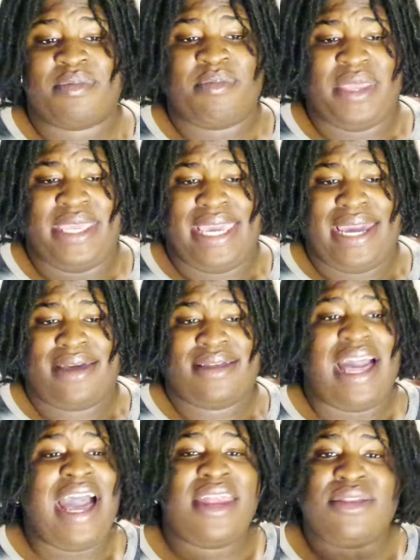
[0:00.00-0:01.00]
But yeah,
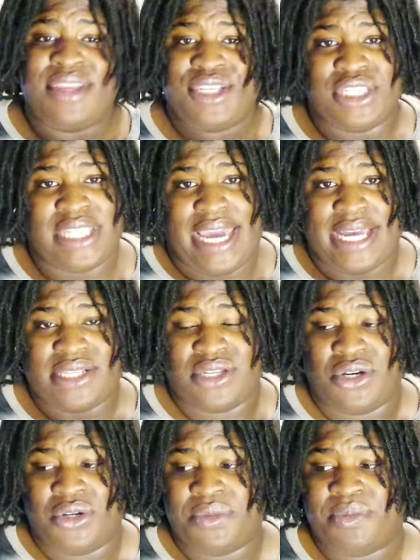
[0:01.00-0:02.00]
I don't think she's the
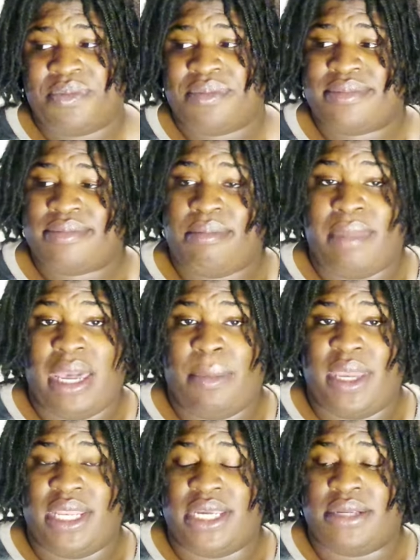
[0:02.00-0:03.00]
asshole, my
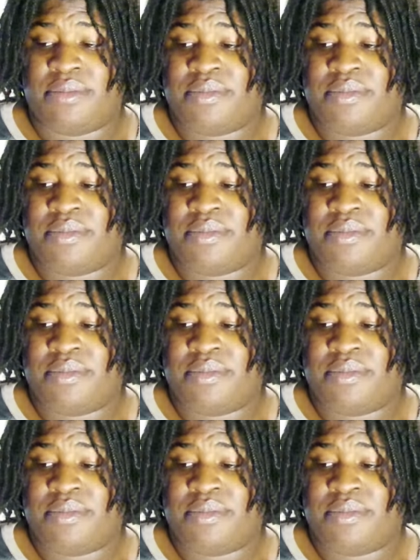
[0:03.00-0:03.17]
opinion.